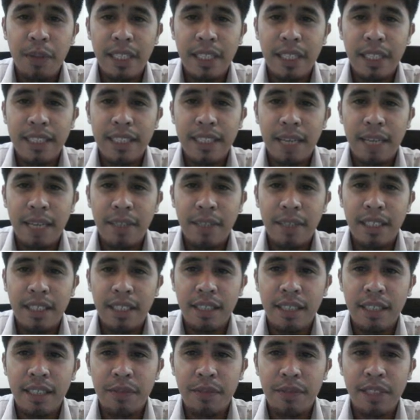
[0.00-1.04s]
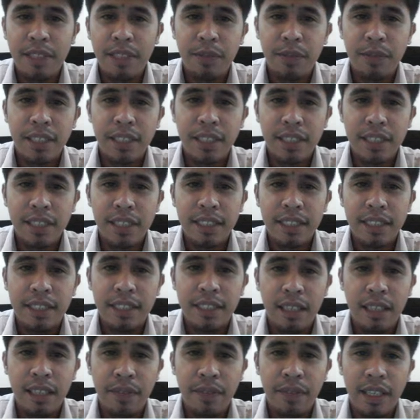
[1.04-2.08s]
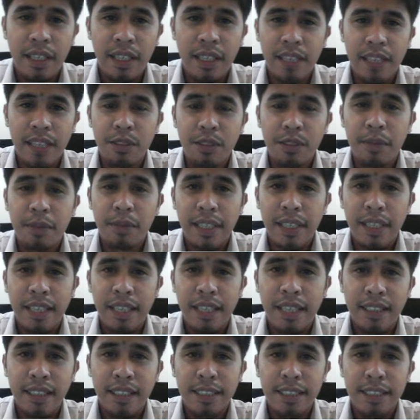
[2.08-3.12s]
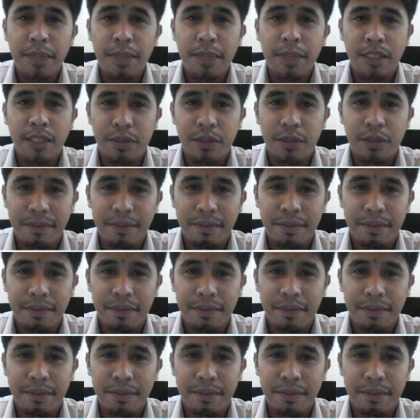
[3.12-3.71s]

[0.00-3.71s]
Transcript: examine the different regions of the electromagnetic spectrum.